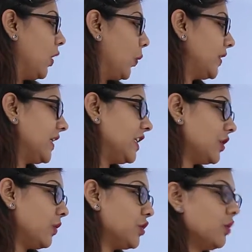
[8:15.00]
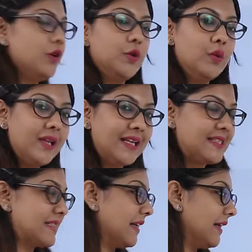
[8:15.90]
With individual unique
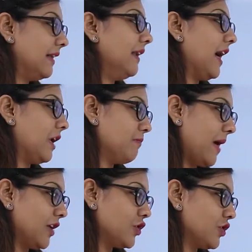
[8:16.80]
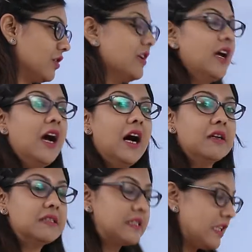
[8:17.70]
style and passion, a
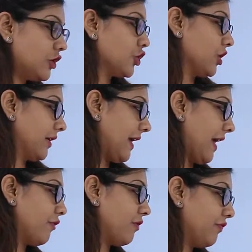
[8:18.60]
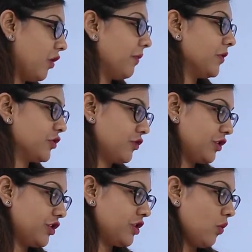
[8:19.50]
teacher can reform the
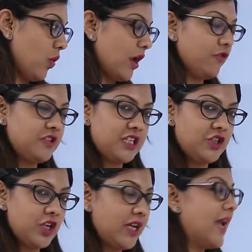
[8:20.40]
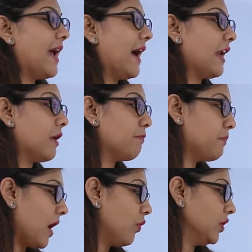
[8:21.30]
traditional way of teaching and
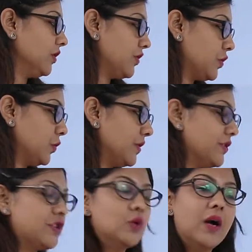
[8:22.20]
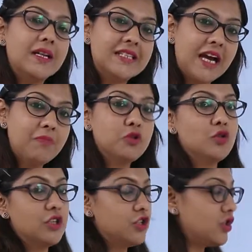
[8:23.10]
empower the students to adapt to
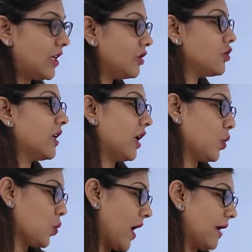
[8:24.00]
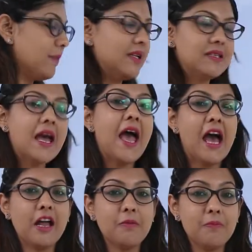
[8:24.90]
the changing environment
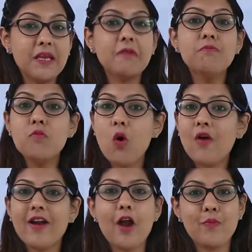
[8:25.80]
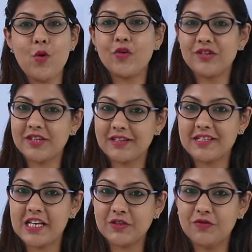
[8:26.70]
and be more and more
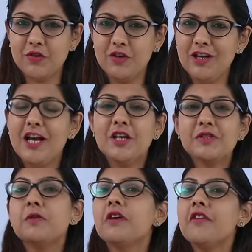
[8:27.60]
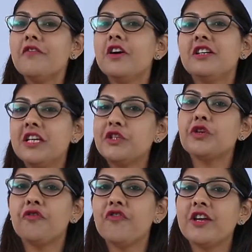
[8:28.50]
successful. So if a
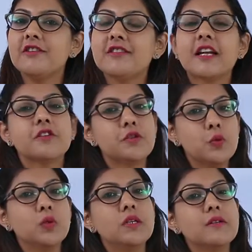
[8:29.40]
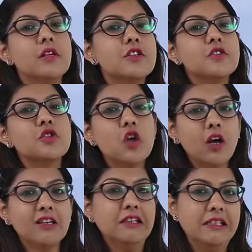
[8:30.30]
teacher feels that a student is
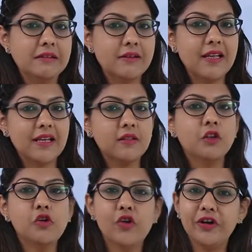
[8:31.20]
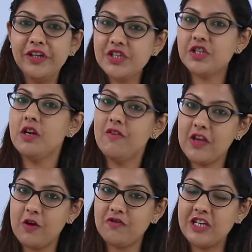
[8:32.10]
not learning in the traditional
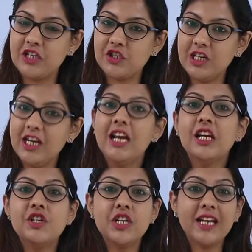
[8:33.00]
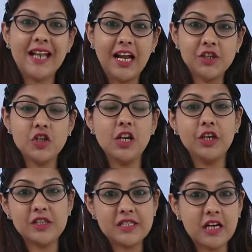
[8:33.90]
way of teaching, she can
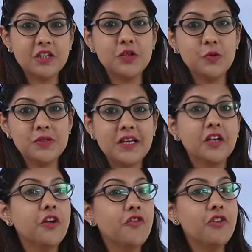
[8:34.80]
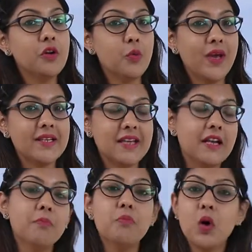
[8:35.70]
actually start using different ways
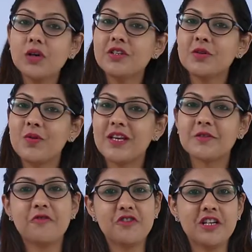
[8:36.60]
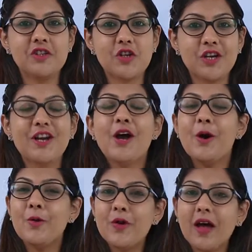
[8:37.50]
and modern ways of teaching
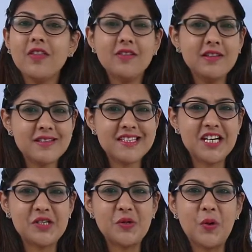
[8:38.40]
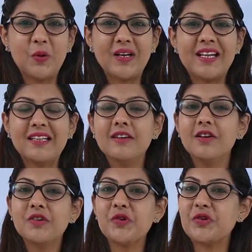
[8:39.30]
rather than stick to only the
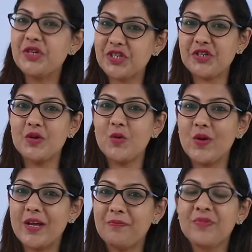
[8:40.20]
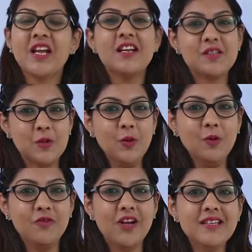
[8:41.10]
traditional way.
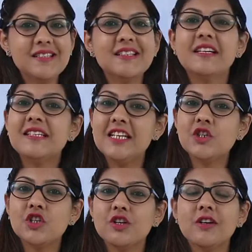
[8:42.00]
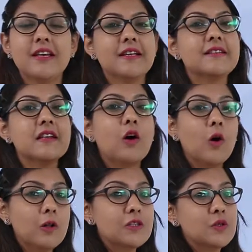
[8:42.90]
So friends, teacher is
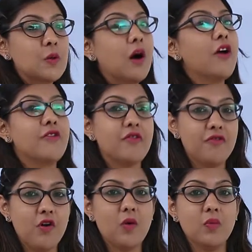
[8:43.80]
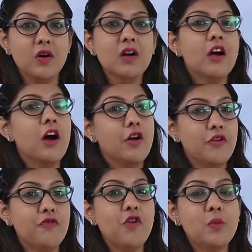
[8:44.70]
also a reformer, a
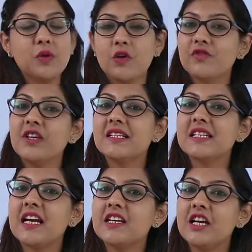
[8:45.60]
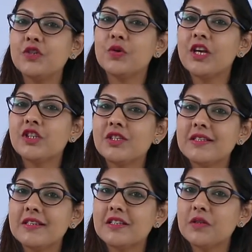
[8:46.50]
reformer of the entire education
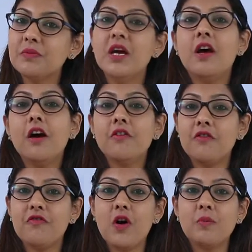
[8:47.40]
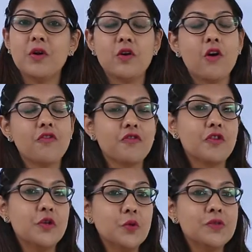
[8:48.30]
system, a reformer of
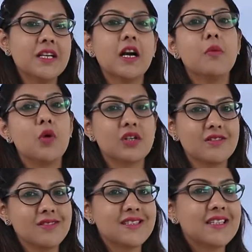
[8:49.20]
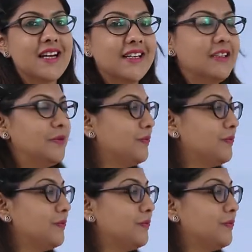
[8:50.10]
using a modern style?